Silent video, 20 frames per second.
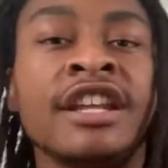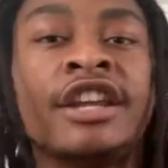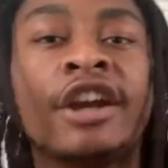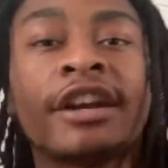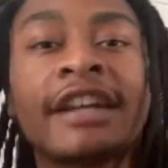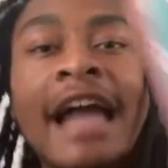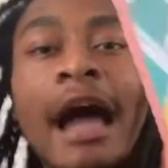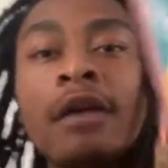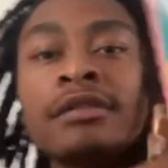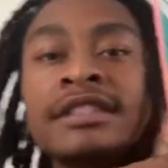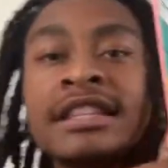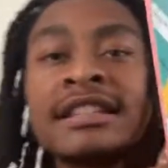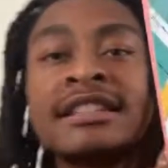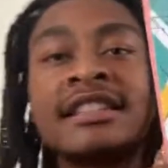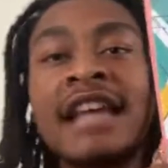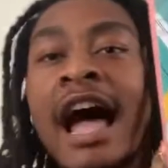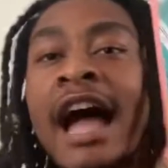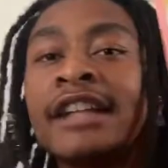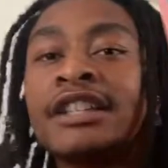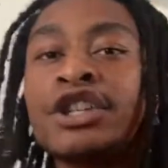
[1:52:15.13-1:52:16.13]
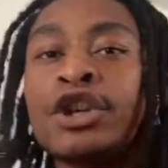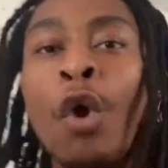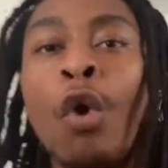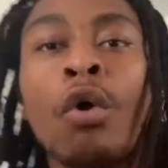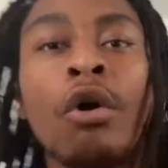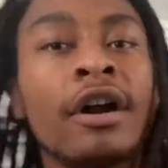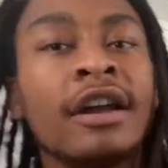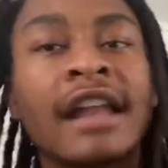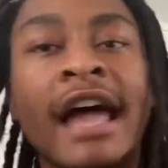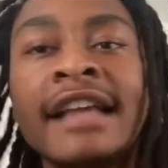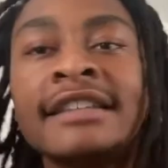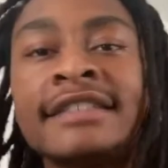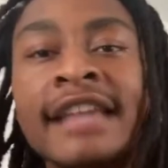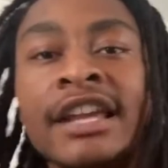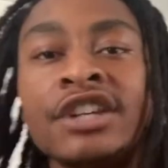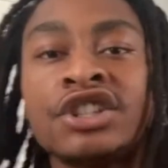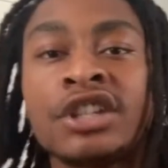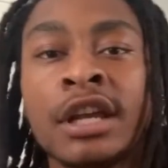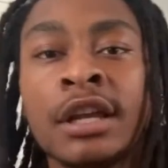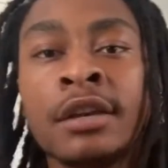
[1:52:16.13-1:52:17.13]
your accounting side to your
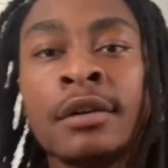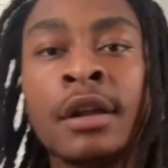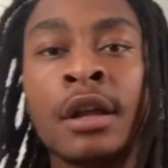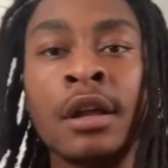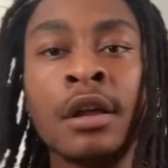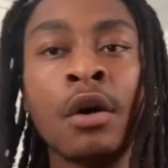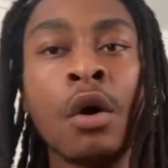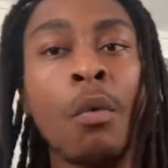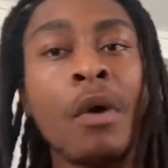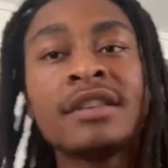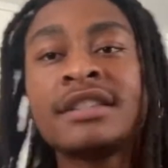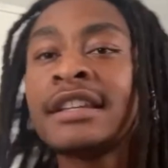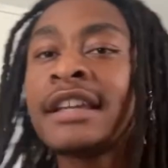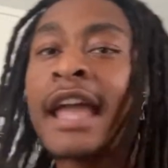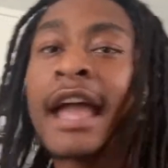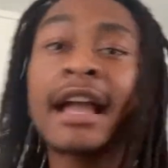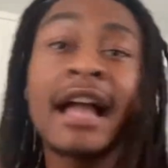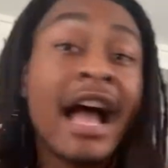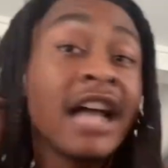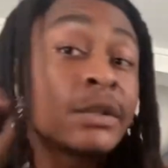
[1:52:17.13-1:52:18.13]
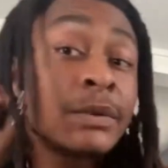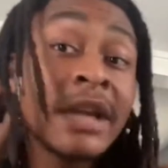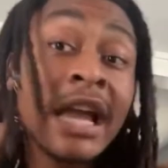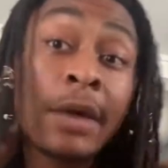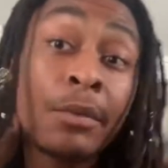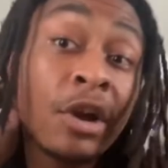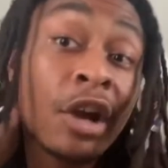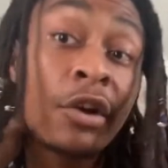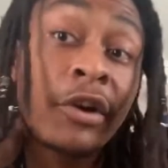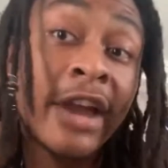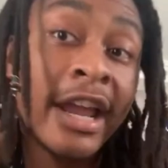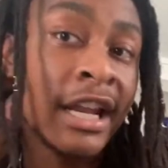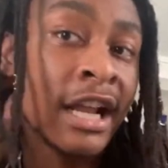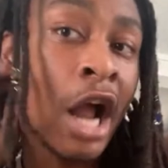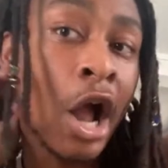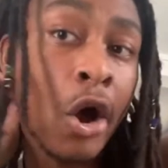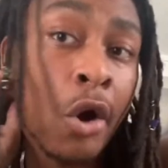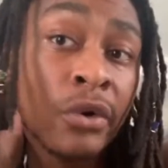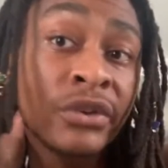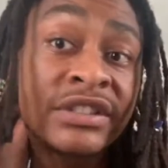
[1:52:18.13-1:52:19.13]
organization. Once again, guys, we, we're creating
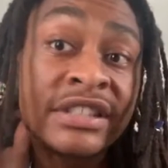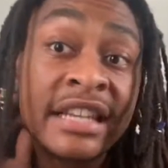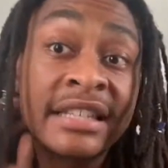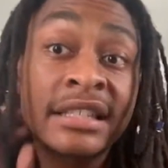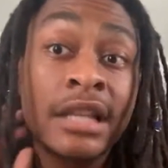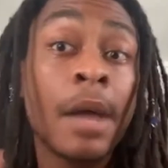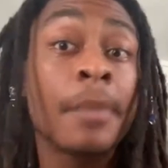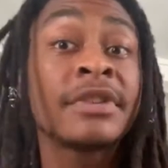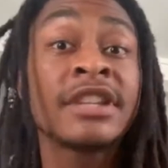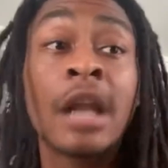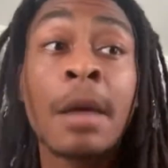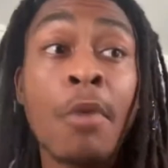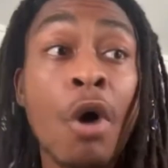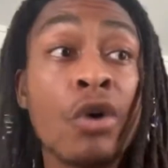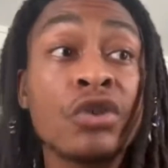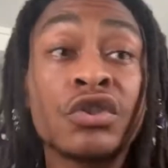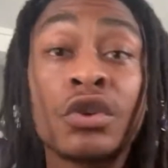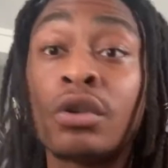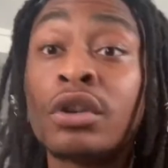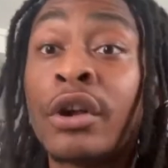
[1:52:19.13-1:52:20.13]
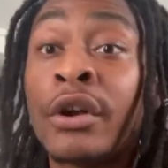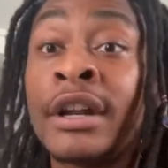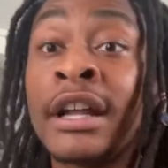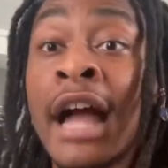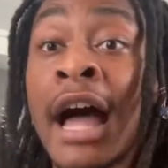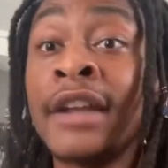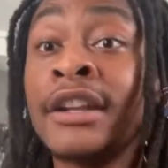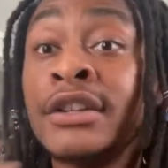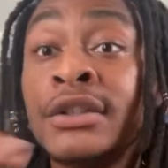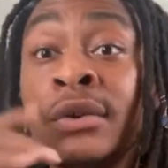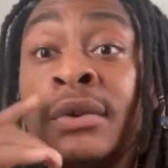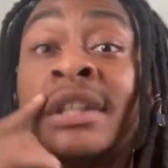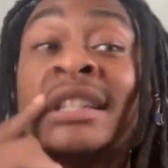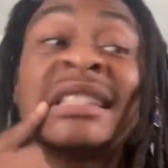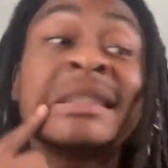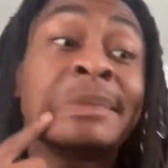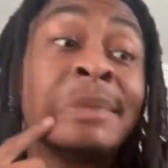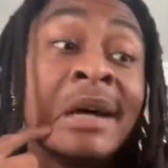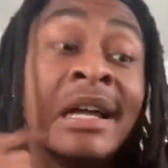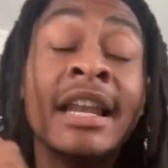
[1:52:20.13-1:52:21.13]
our own systems, and I'm also learning how to do this.
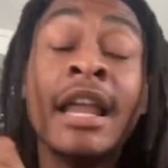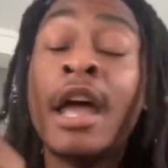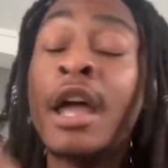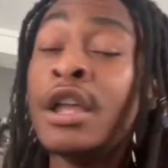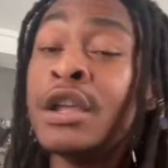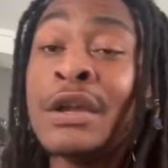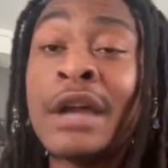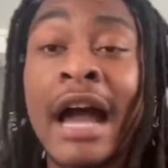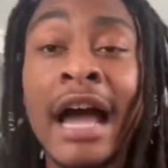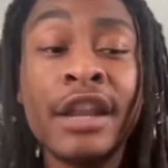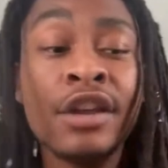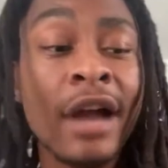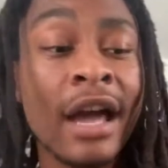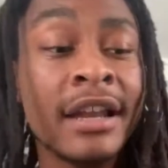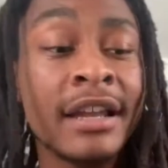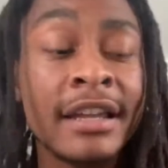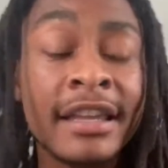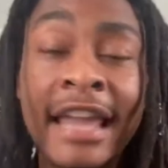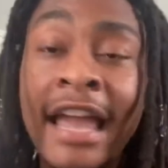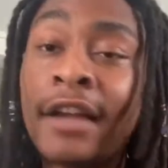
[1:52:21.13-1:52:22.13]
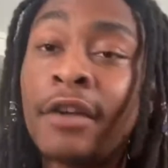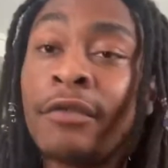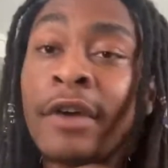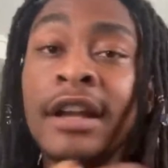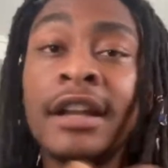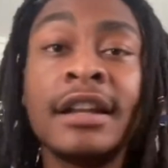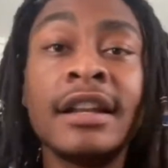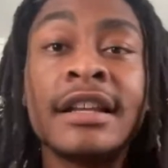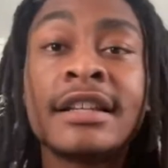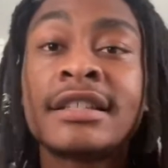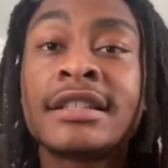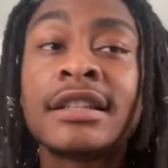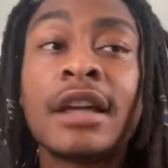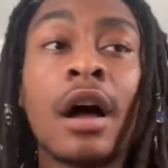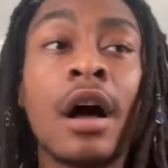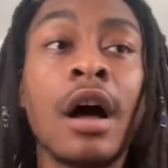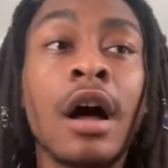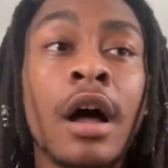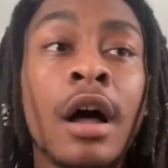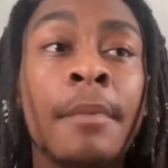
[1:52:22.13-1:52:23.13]
But you got you got to get rid of this.
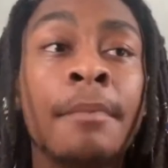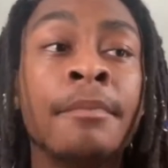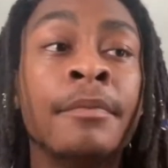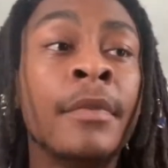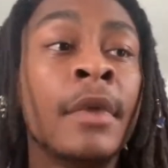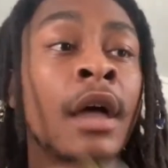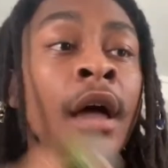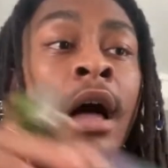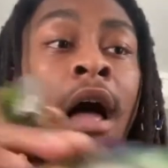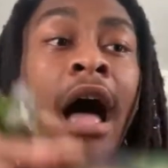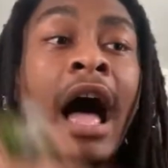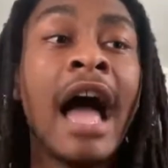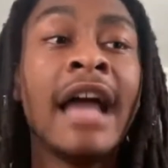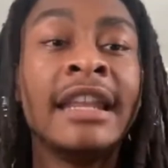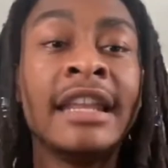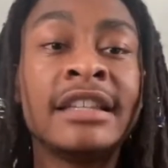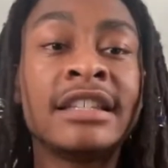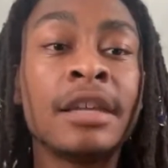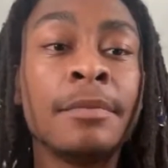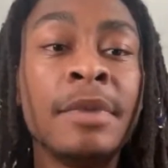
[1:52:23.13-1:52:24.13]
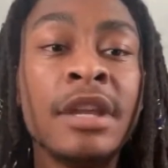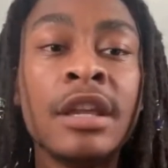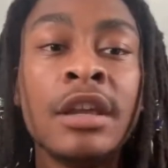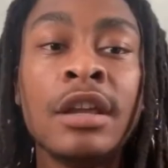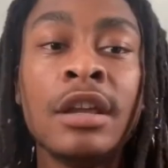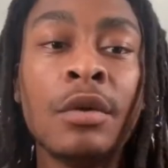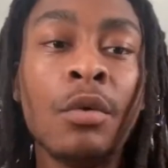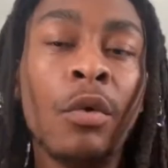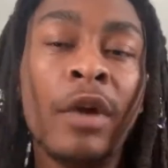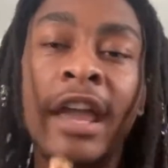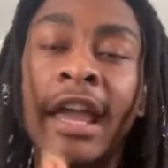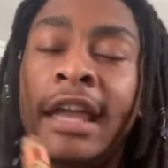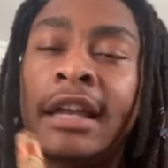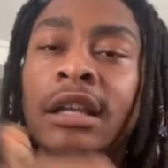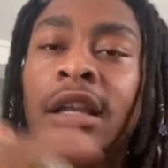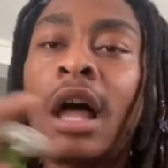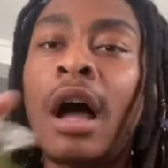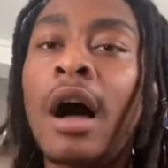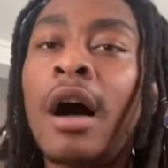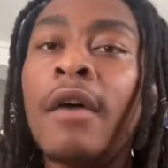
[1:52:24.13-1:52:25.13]
Um, I need to be in
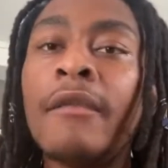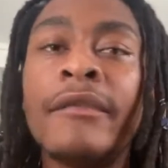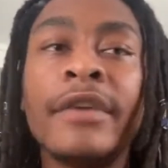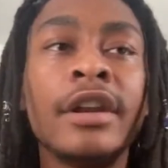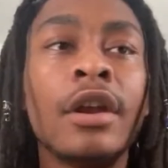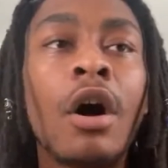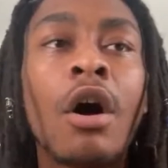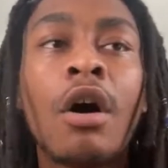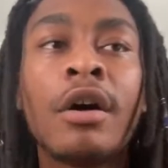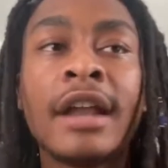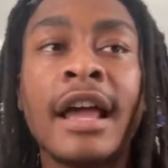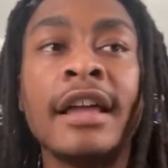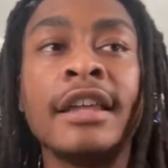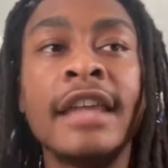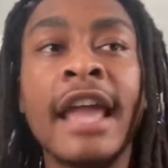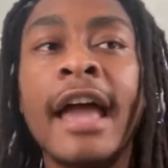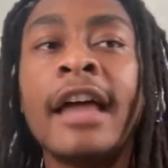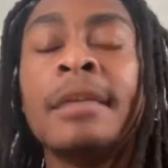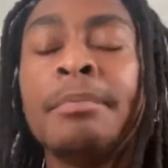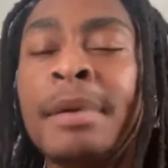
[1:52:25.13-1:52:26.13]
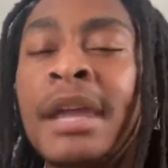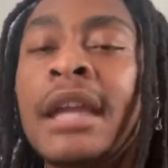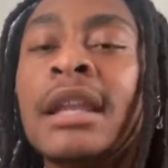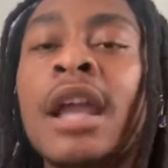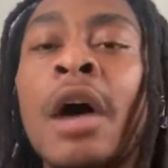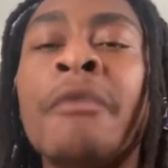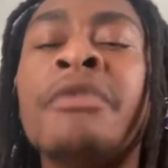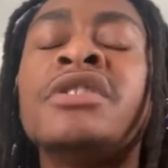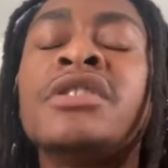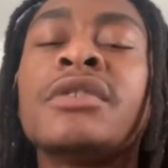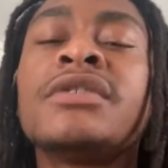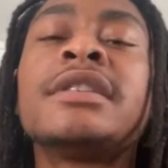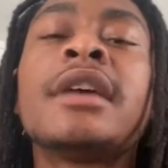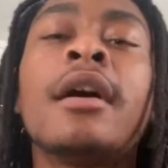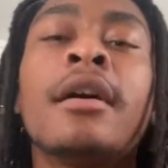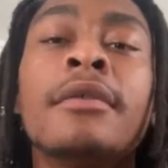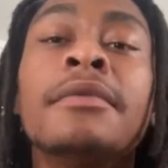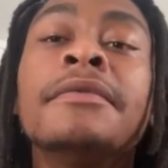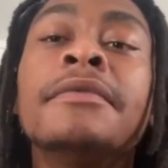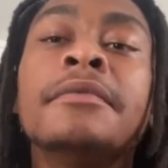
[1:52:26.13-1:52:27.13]
love and all that. Yeah, be in love with
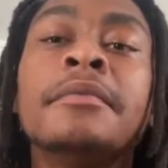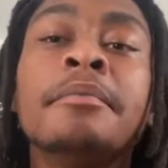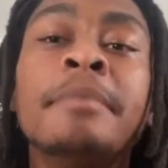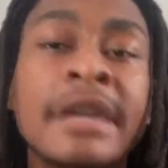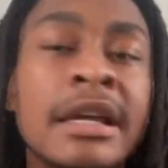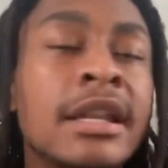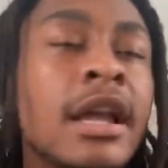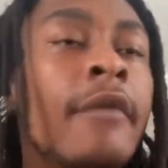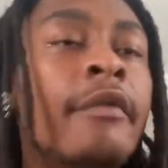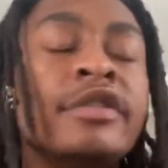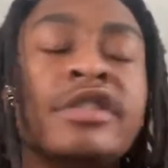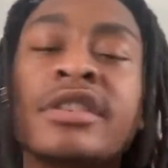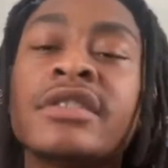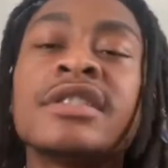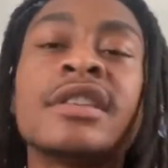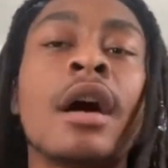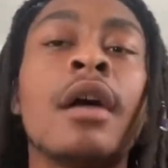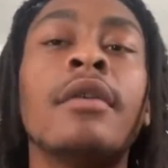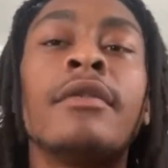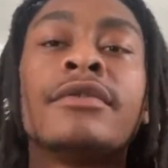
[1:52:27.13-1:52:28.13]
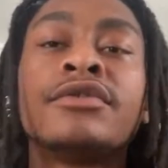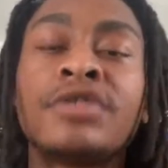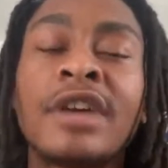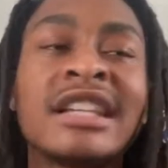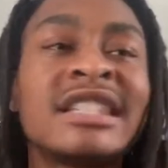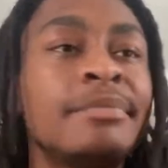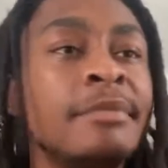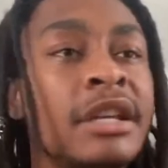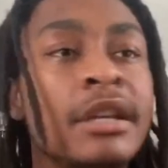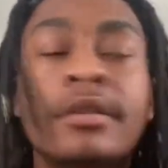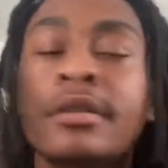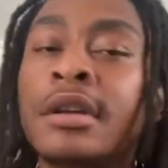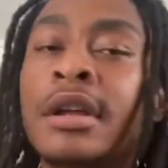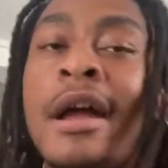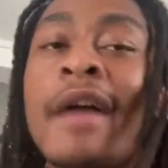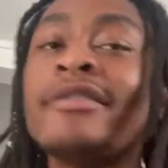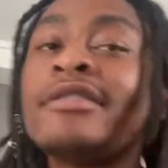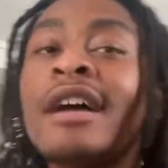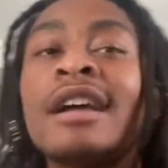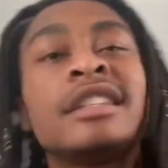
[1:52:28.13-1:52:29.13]
yourself. Be in love with yourself. Trust me.
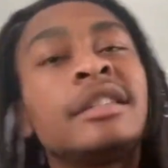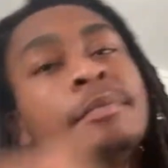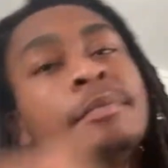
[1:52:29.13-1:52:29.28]
Trust